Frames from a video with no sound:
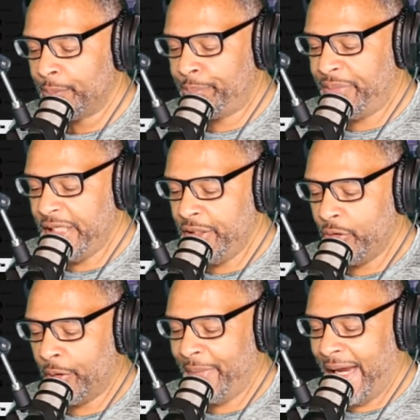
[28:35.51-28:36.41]
Be
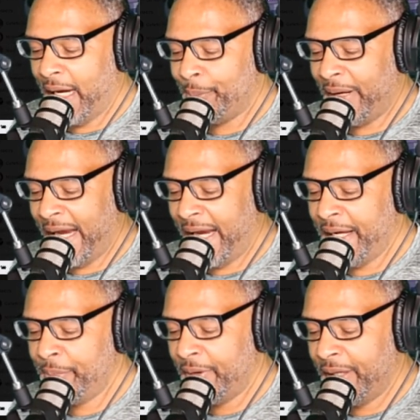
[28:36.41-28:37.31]
your man,
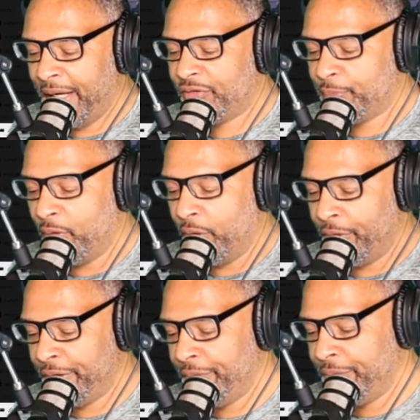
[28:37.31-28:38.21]
babe, and
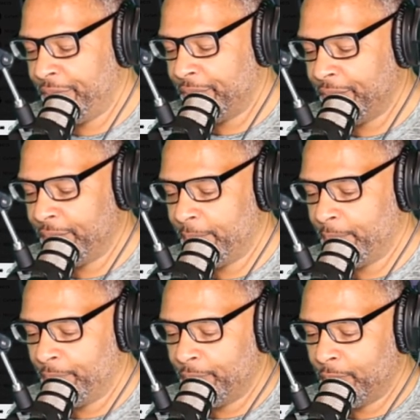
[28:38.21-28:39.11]
spoil you.
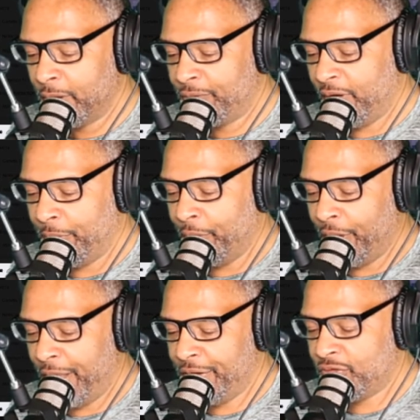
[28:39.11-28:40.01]

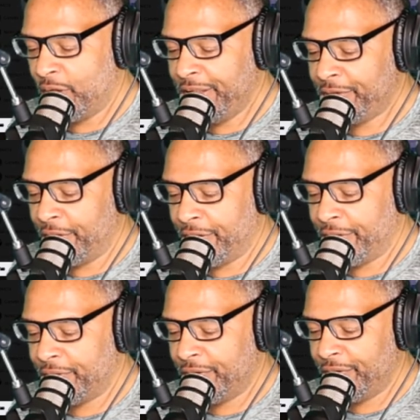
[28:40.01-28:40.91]
February
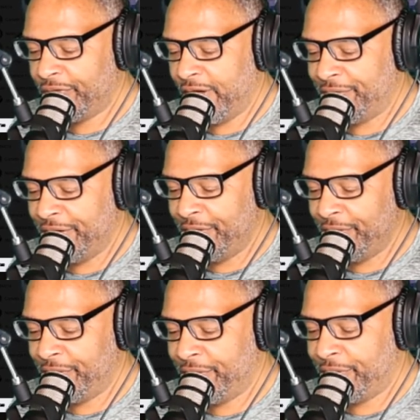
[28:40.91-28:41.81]
twenty-third,
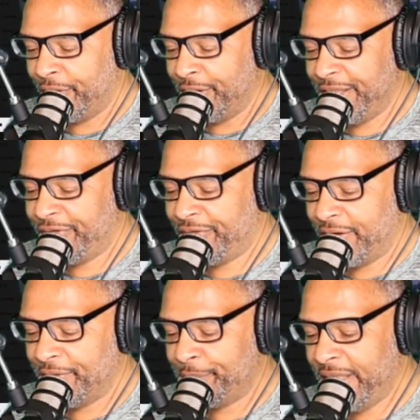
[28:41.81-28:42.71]
seven
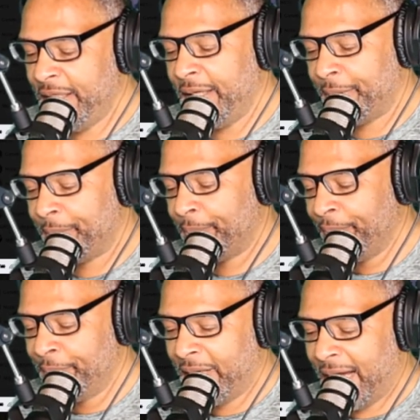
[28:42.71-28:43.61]
thirty-seven p m
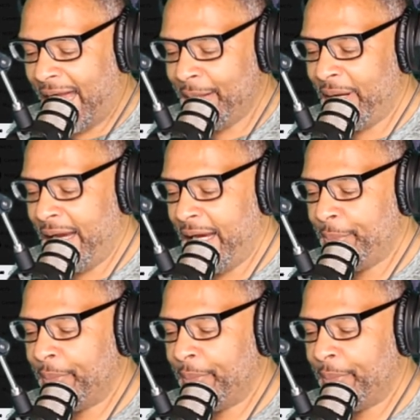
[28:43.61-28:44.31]
Hi, babe.